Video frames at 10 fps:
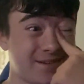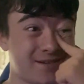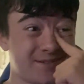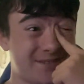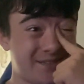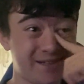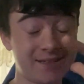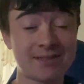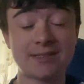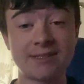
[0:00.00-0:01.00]

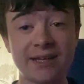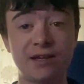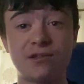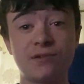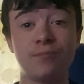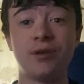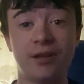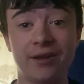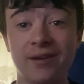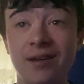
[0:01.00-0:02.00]
ninety-sixth
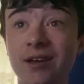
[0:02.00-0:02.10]
minute.